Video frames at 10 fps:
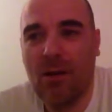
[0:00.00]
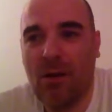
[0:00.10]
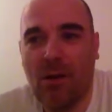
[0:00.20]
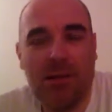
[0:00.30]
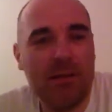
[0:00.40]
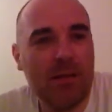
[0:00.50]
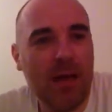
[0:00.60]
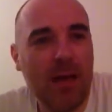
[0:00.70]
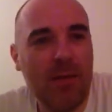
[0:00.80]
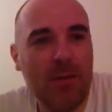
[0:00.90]
all the
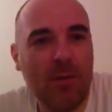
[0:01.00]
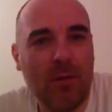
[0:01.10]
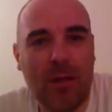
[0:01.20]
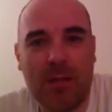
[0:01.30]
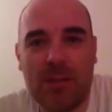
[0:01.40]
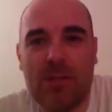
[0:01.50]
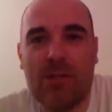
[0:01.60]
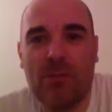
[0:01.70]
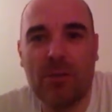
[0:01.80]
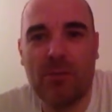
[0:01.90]
time, you know, like it's
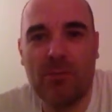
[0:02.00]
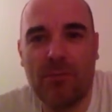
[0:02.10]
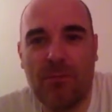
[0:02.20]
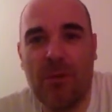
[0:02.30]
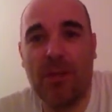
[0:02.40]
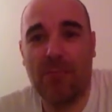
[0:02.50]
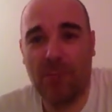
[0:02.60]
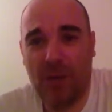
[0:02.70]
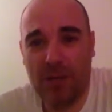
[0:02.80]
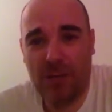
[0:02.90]
so much freaking
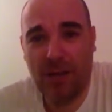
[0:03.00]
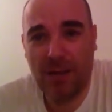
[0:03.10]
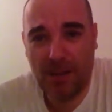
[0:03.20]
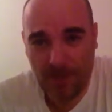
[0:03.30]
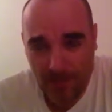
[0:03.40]
pressure, like